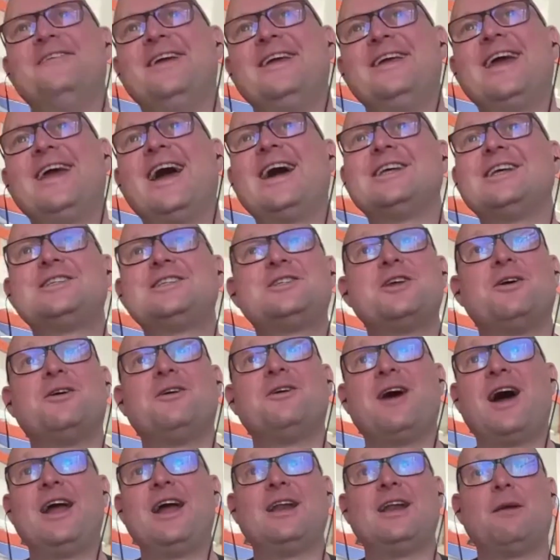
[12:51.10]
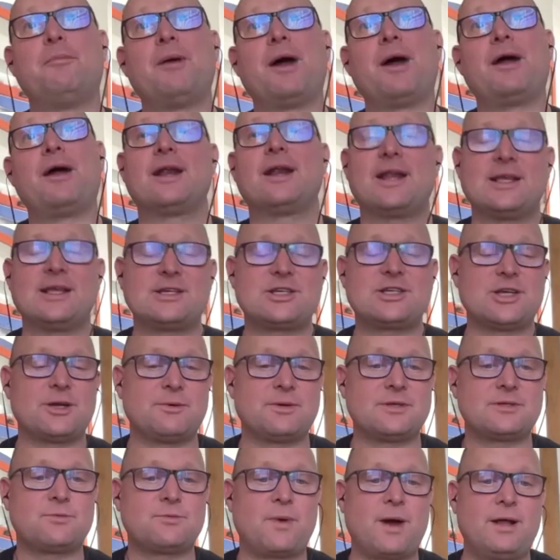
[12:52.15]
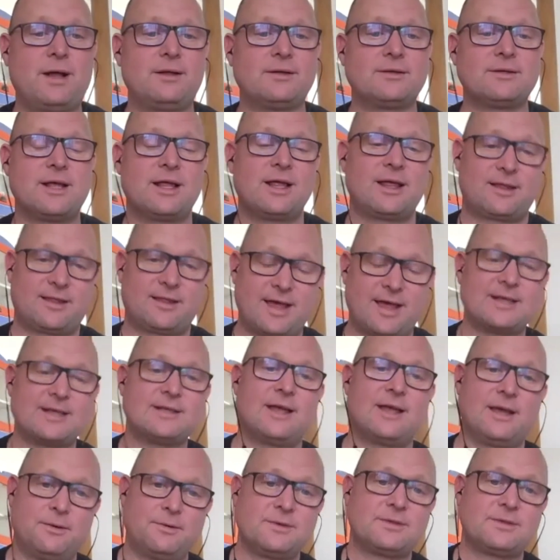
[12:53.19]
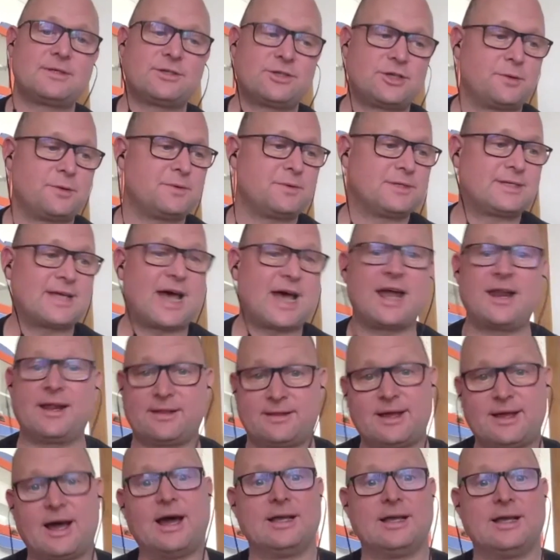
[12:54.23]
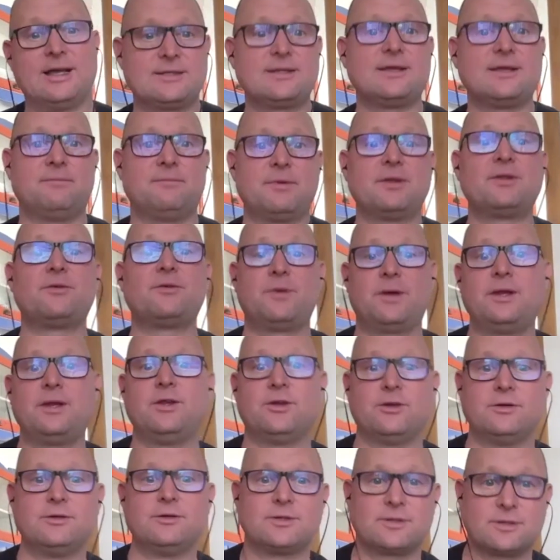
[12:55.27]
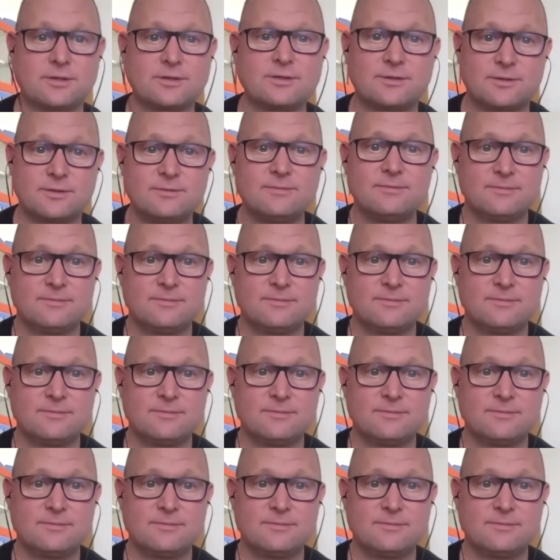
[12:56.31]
yeah, so, and apparently she was she was sanitized in between users.